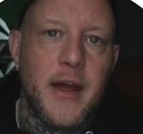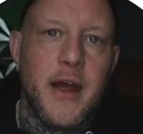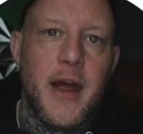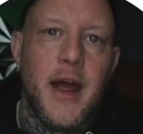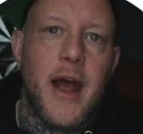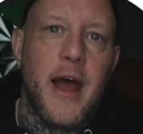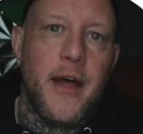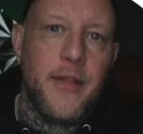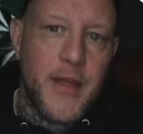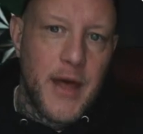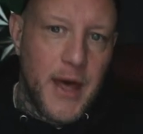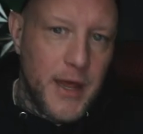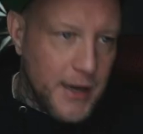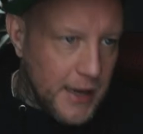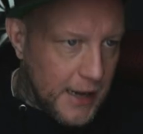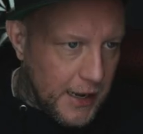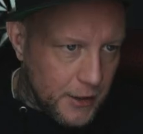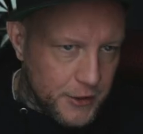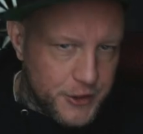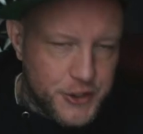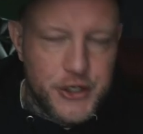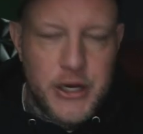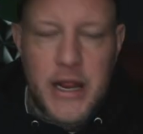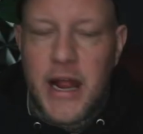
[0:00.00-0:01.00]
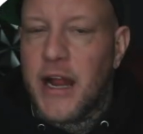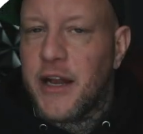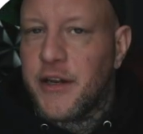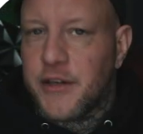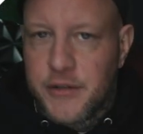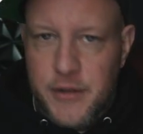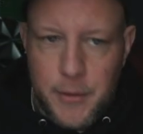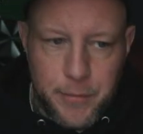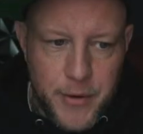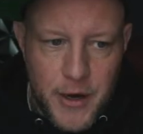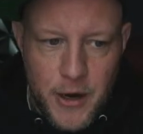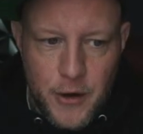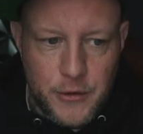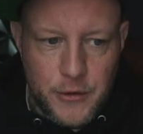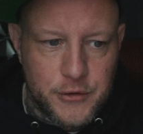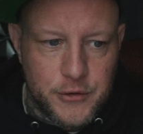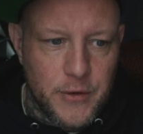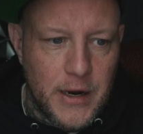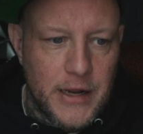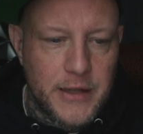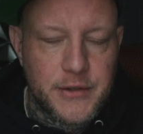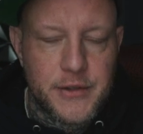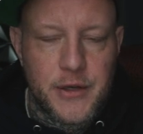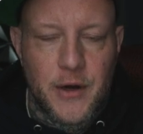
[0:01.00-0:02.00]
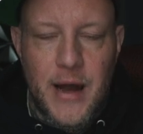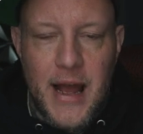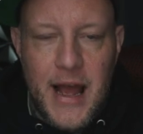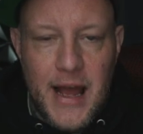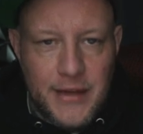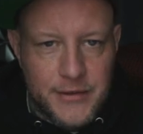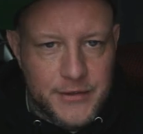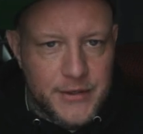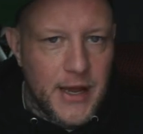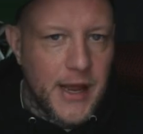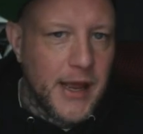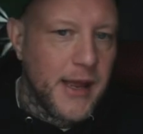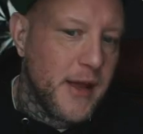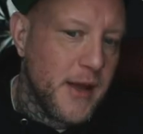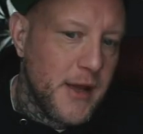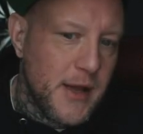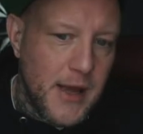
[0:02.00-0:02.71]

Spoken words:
and then I'll change the post, So as I